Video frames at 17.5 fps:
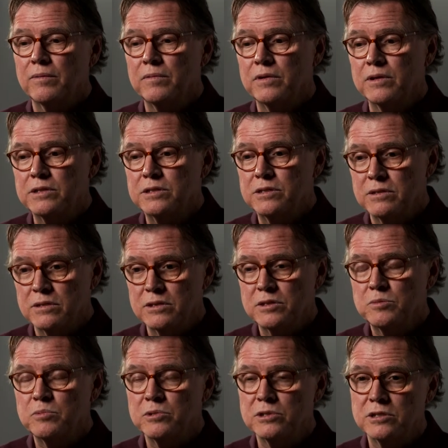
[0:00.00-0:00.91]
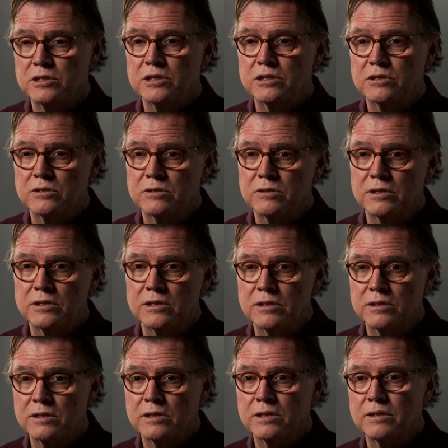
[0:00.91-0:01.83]
this procedure, the
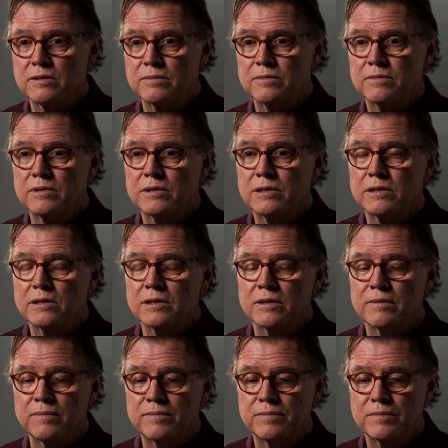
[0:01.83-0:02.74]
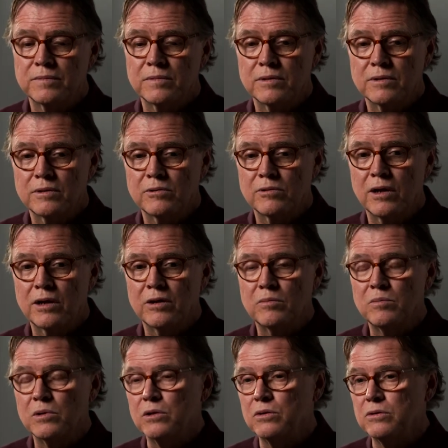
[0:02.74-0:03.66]

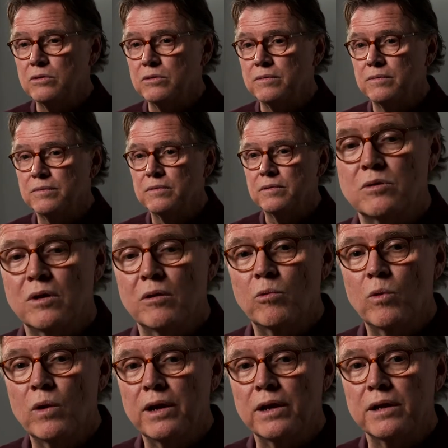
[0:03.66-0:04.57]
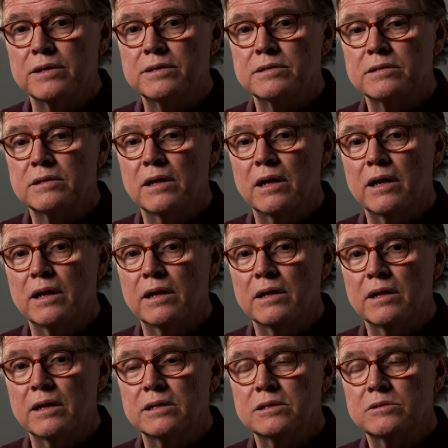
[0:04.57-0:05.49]
cryoballoon. So I went,
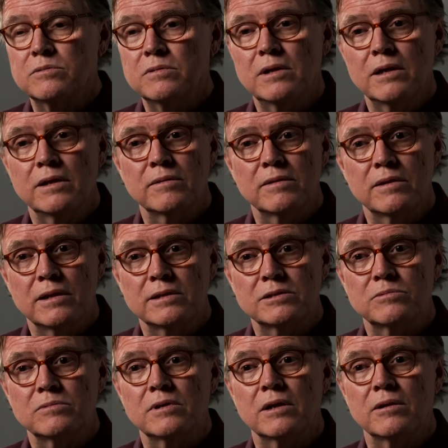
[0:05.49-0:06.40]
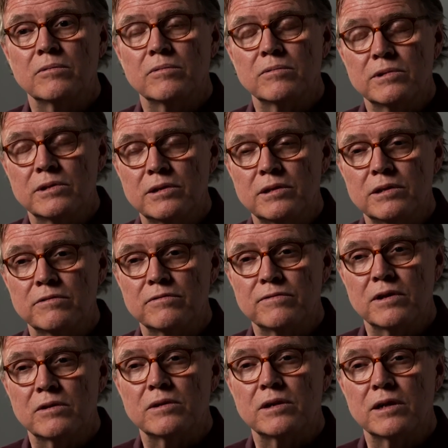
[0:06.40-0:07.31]
and that's when I really
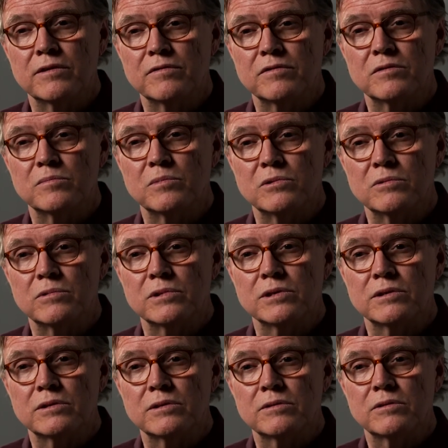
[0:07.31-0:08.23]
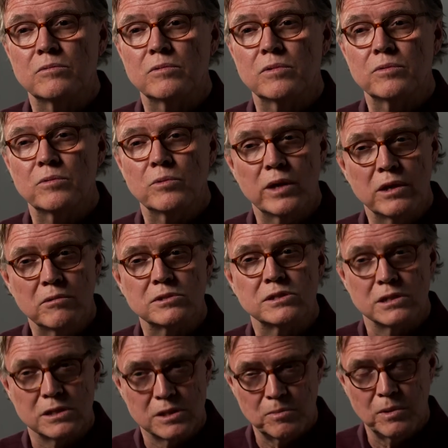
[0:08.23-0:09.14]
felt comfortable with the way it
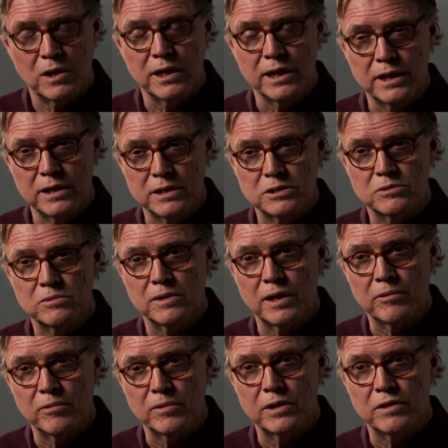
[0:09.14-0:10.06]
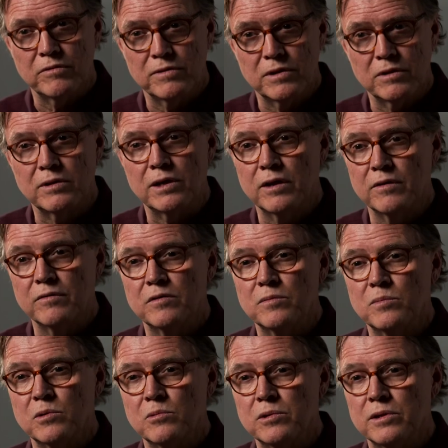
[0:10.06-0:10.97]
was explained. Is when I really felt
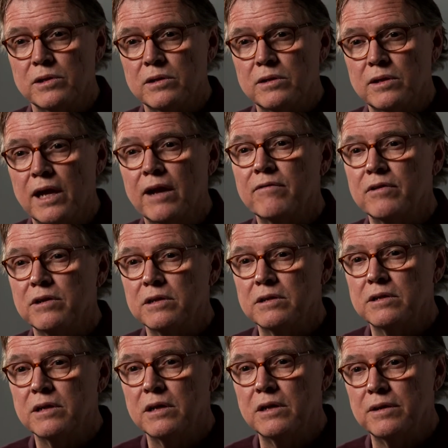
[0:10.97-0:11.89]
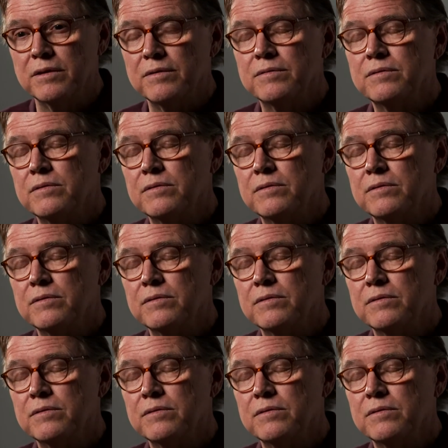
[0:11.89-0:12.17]
comfortable with having it done.